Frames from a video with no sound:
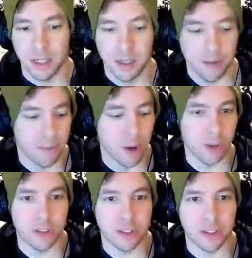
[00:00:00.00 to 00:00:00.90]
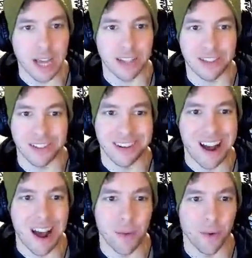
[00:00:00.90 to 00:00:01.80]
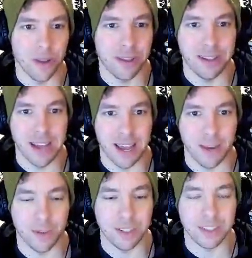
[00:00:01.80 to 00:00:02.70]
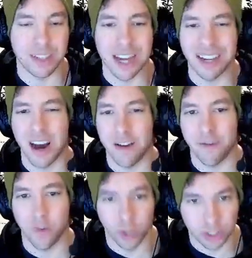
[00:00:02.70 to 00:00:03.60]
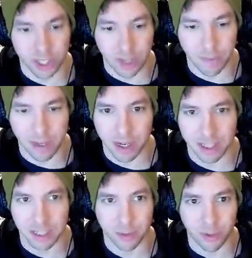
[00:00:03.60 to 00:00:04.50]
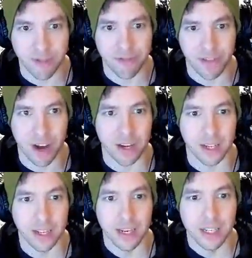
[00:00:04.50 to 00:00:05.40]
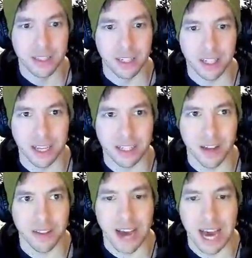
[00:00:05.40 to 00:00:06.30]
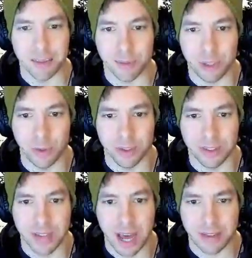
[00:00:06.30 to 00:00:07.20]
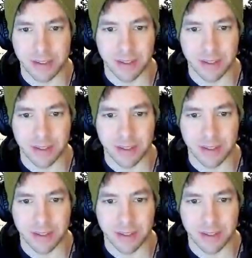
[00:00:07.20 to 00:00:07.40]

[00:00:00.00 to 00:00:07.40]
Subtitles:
Most sets are not worth a dang, which is kind of unfortunate because it's really fun to collect all the items to a set.